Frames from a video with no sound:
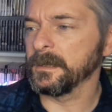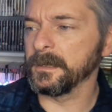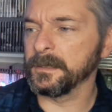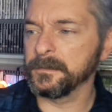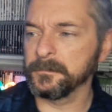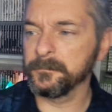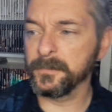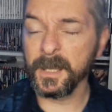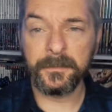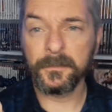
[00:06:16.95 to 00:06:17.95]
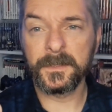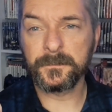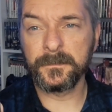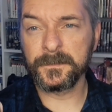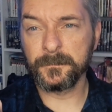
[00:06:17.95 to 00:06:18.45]
But I thought this
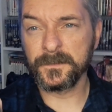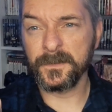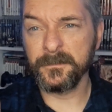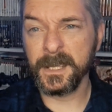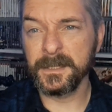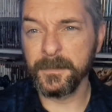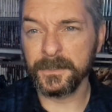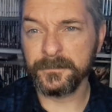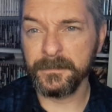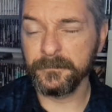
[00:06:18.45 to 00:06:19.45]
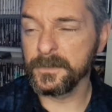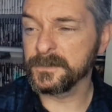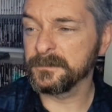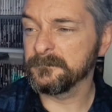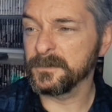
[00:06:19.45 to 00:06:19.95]
version was alright, the Mega Drive
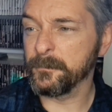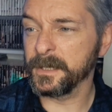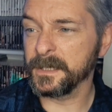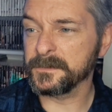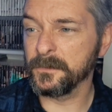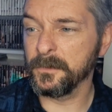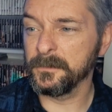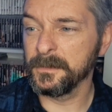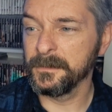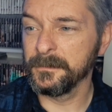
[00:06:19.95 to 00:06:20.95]
version. Not bad at all.